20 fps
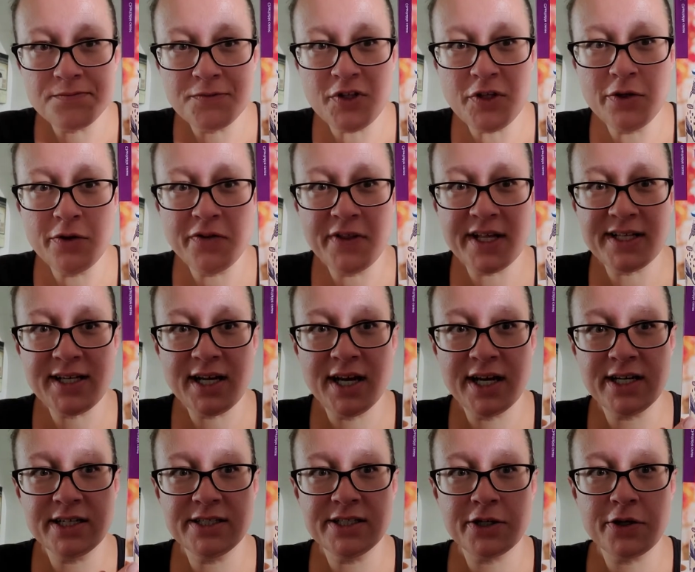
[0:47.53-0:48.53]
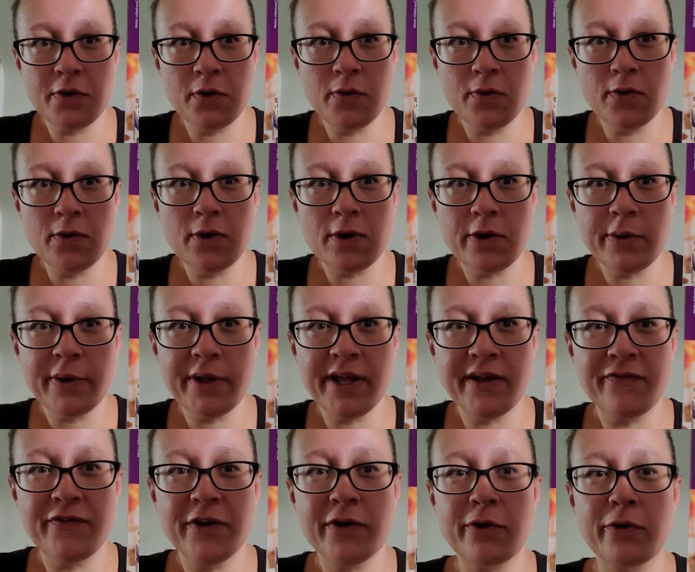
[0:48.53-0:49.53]
know, that kind of decor,
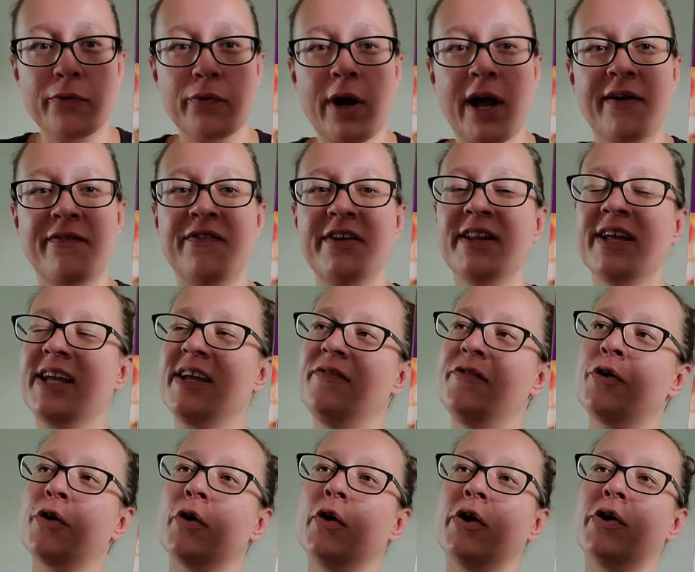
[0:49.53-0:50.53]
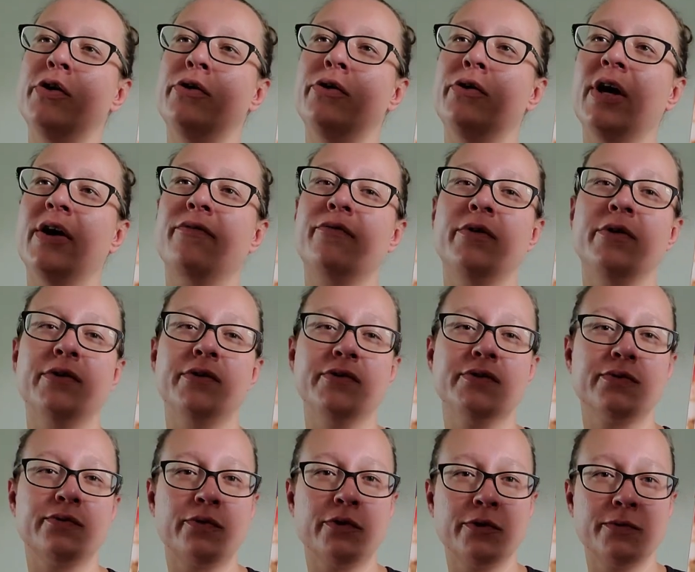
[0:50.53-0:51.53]
if you have one of
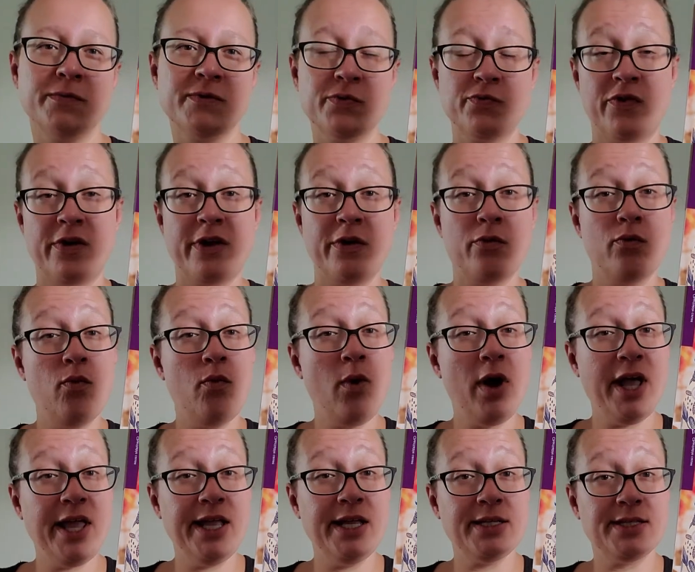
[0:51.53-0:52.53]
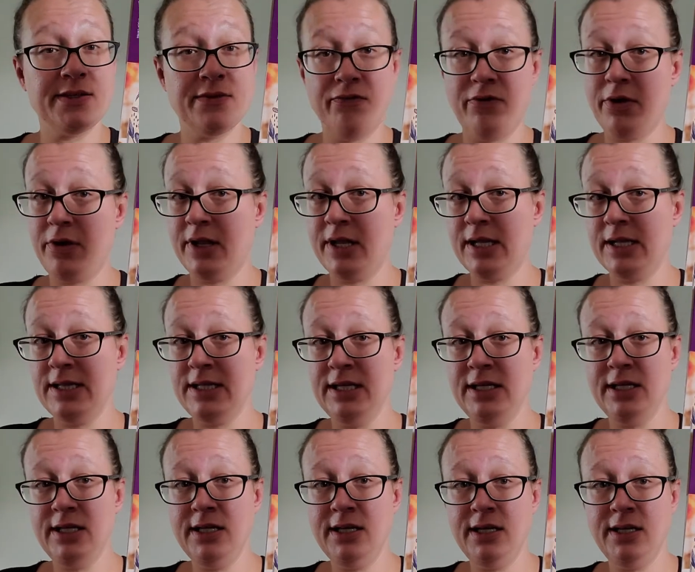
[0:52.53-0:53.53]
those rooms, very white, very
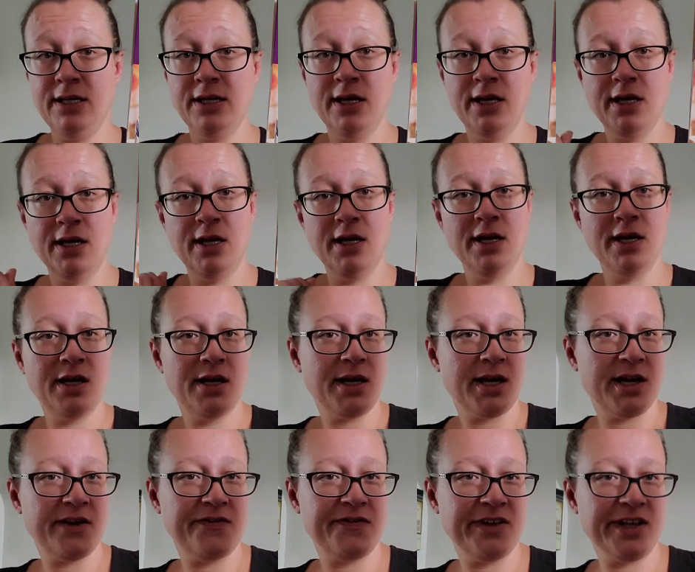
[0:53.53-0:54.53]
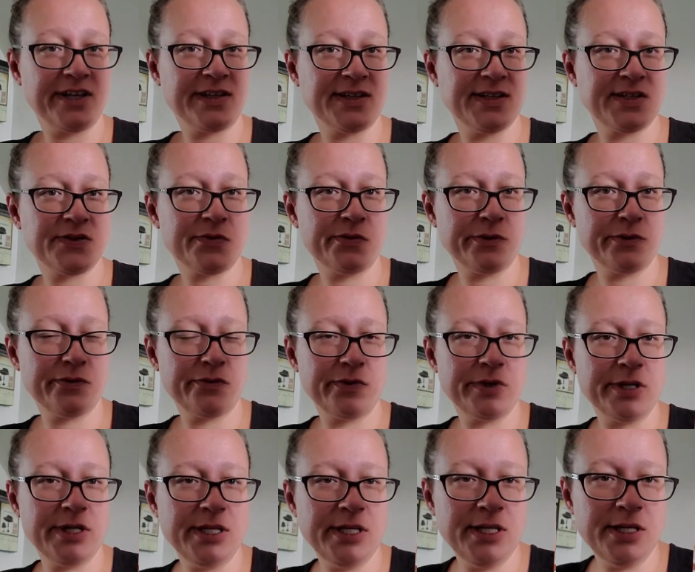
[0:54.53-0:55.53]
clean, I feel like this would
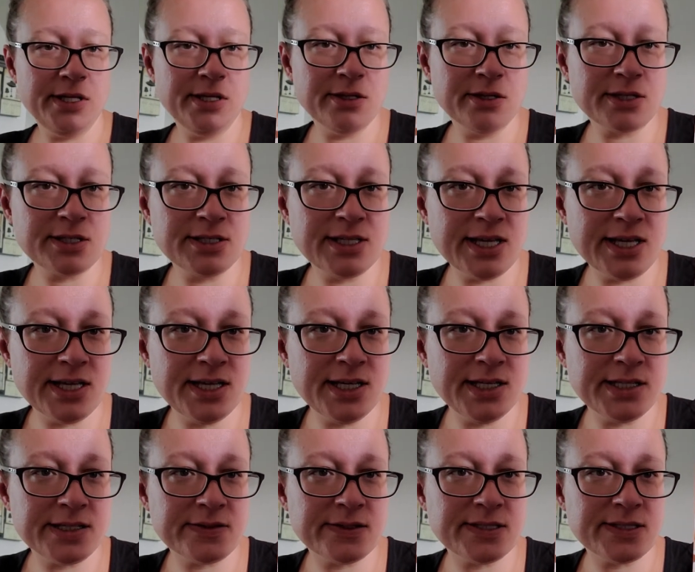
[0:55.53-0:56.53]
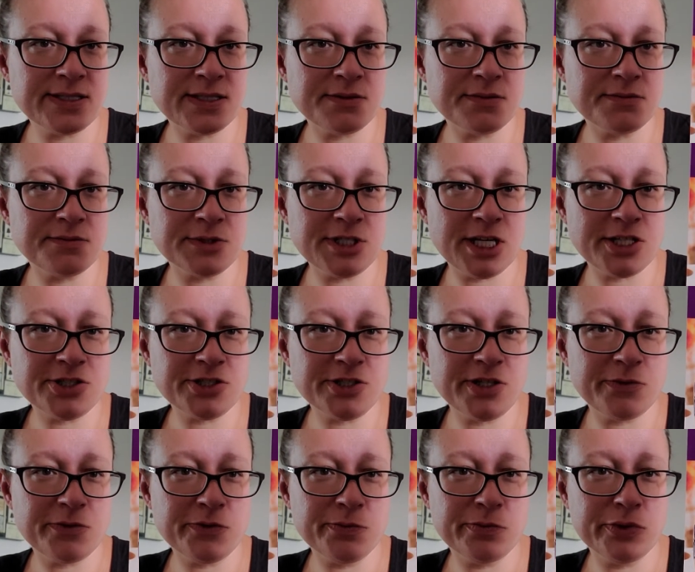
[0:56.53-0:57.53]
really look nice with some touch.
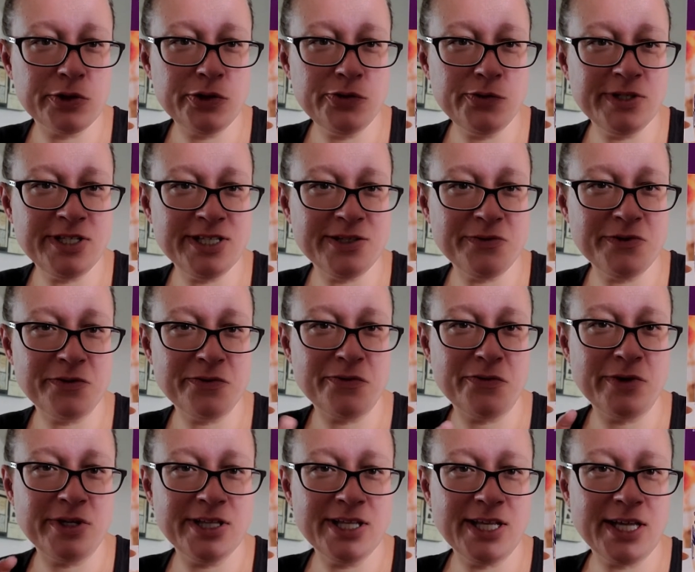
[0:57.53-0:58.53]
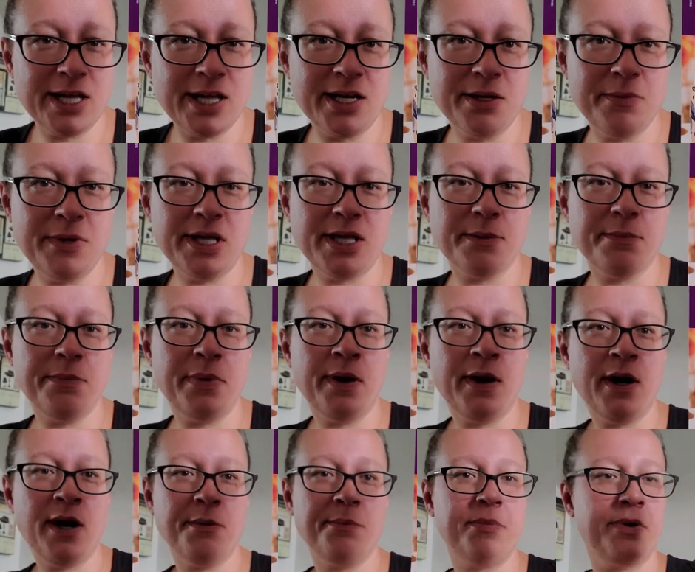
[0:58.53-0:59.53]
The blue in it would really kind of make it
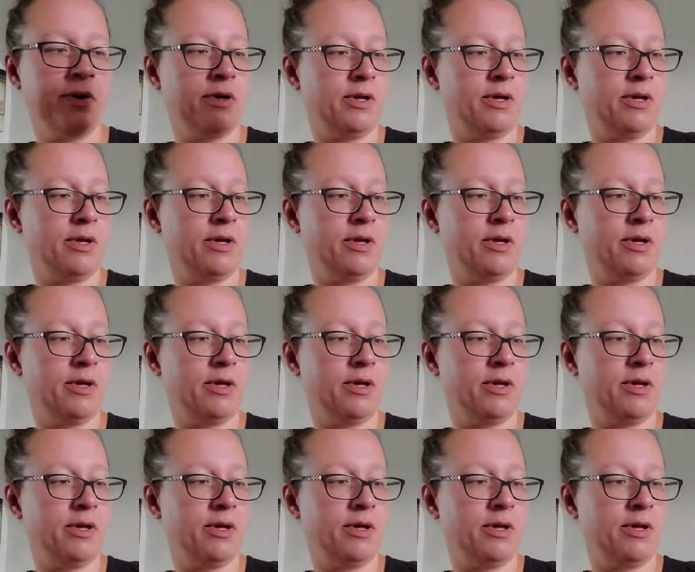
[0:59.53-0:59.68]
pop.